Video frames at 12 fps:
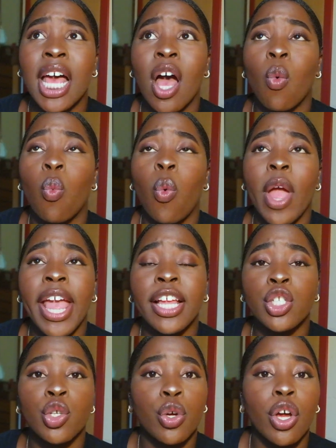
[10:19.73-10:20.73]
a way
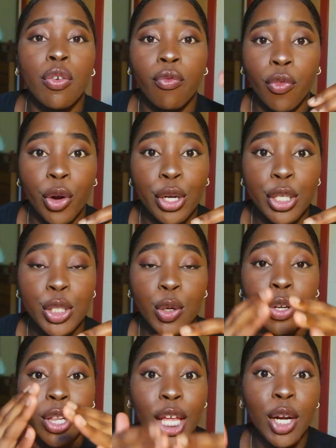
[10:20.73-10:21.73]
to convert your
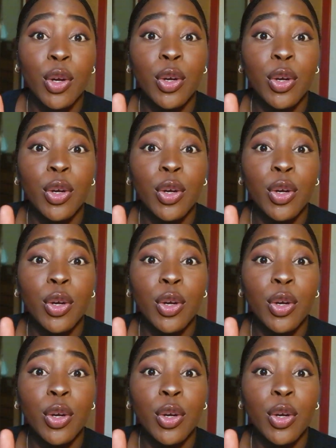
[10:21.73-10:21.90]
letter